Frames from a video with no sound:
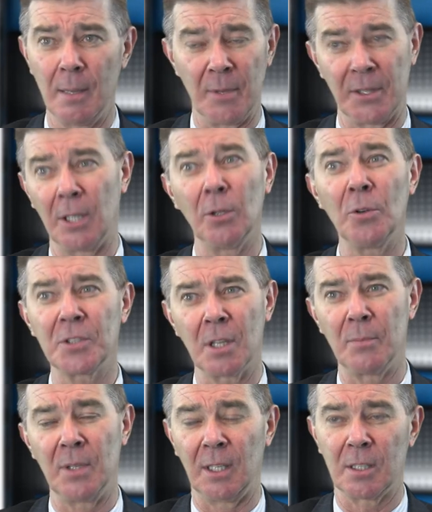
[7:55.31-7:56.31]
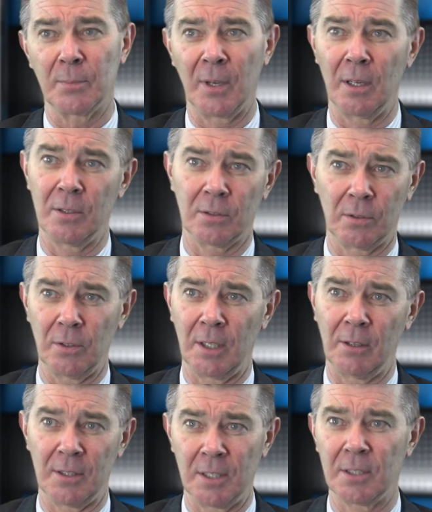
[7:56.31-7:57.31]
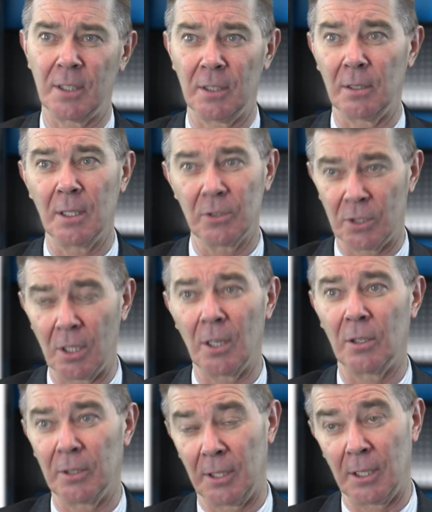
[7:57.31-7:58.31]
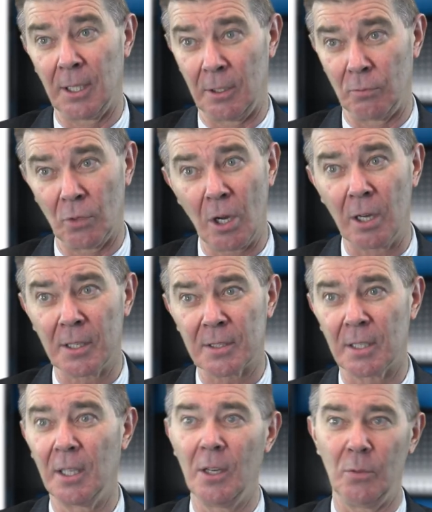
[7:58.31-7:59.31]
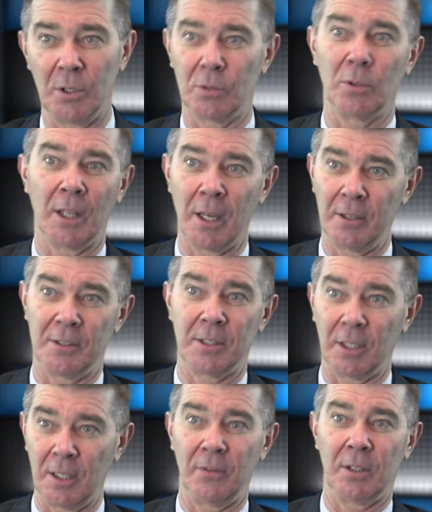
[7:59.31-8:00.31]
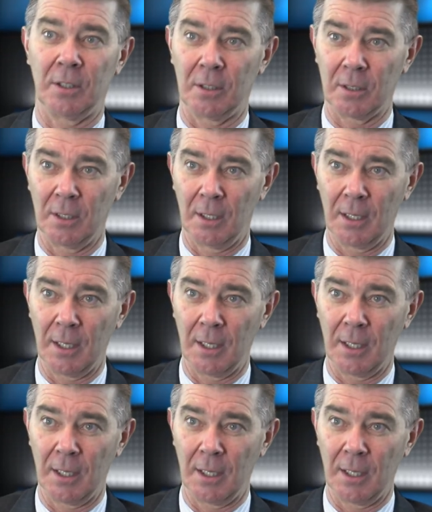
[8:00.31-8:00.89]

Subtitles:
but they'll also be exposed through their existing shareholding in Rox, which will own a significant